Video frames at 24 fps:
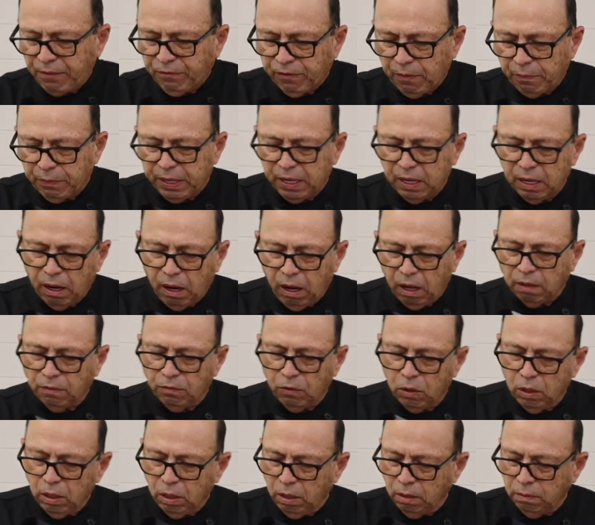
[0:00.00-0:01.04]
from the olive
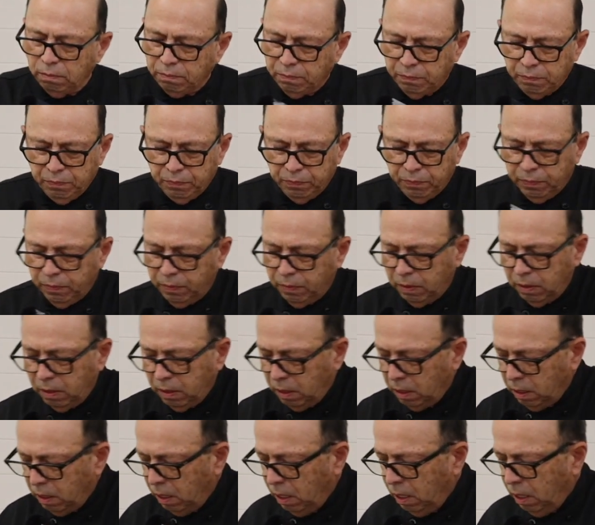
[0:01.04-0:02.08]
oil.
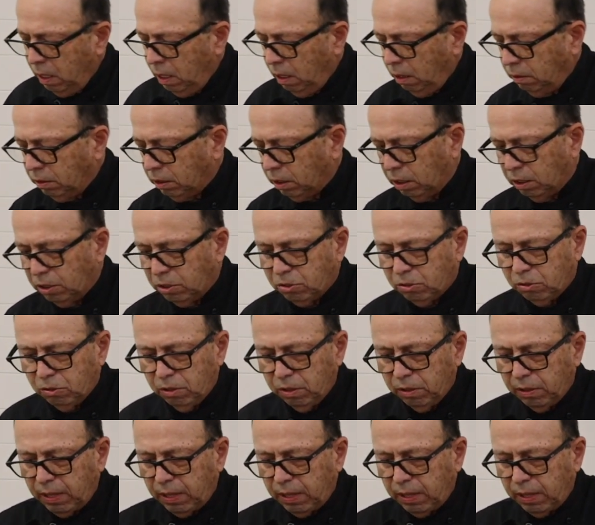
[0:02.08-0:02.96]
Just going to stir